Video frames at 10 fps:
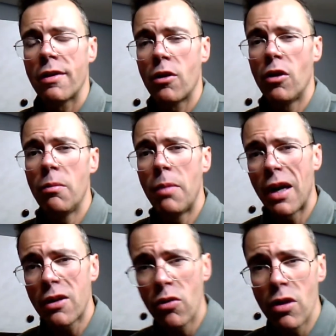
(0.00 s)
Going
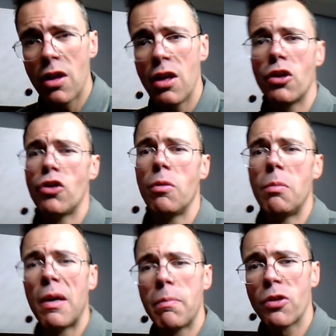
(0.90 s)
back to the issue of
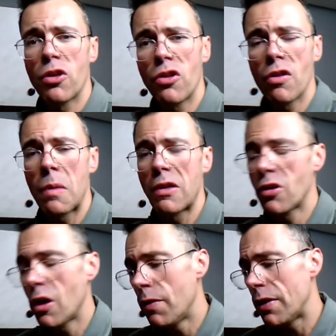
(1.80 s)
my position
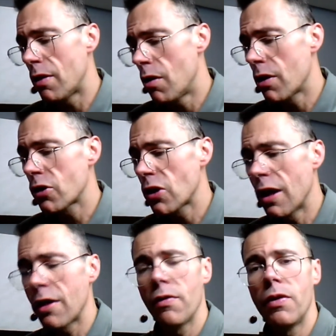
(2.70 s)
myself in the wrong
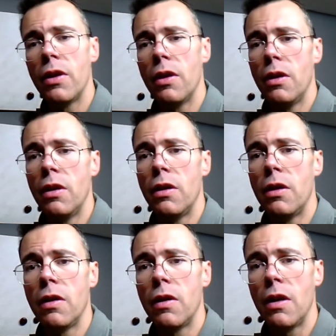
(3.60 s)
side of the
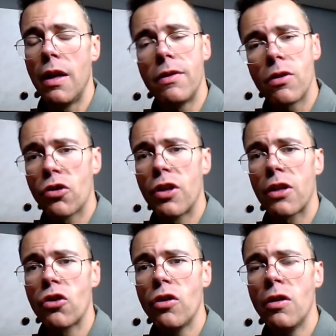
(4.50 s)

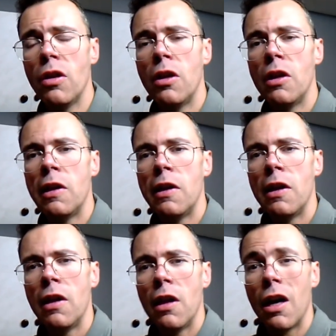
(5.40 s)
intersection,
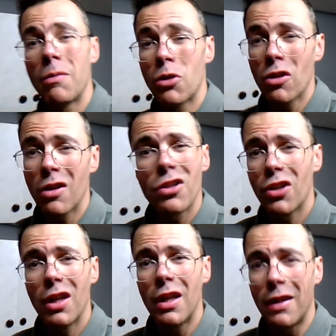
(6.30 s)
I'm just gonna
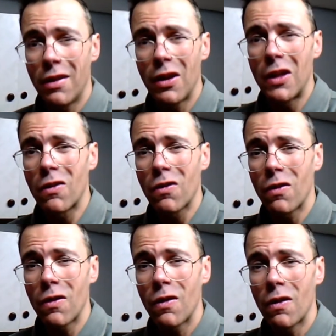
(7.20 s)
say that
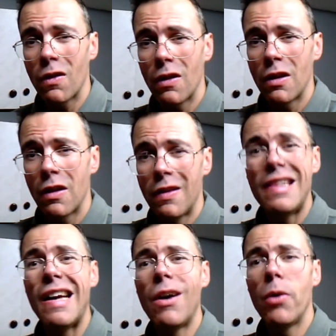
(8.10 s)

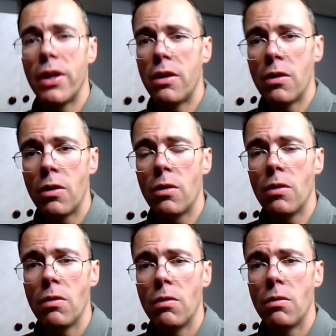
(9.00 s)
now I
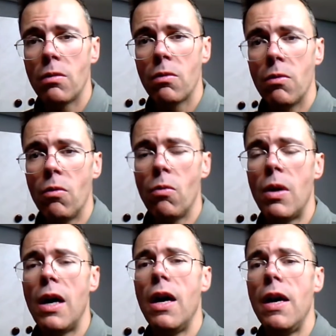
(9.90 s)
know
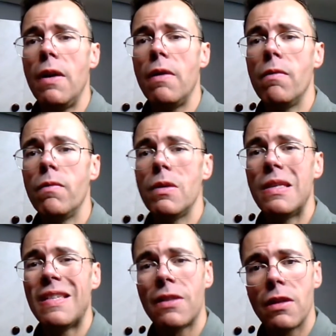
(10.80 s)
why
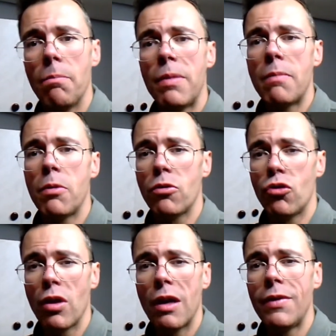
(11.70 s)
some people
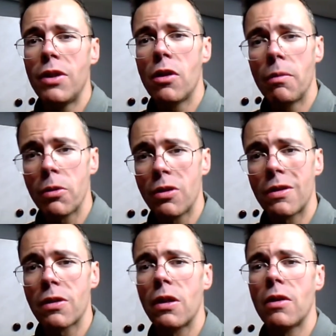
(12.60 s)
drive in the
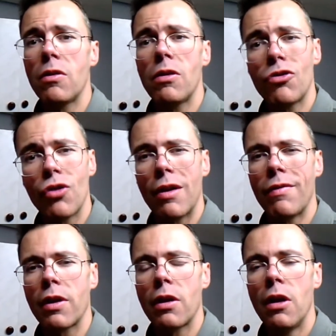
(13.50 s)
opposite side of the
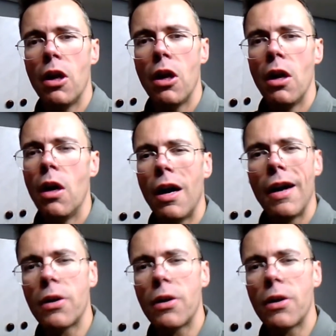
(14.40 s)
traffic. I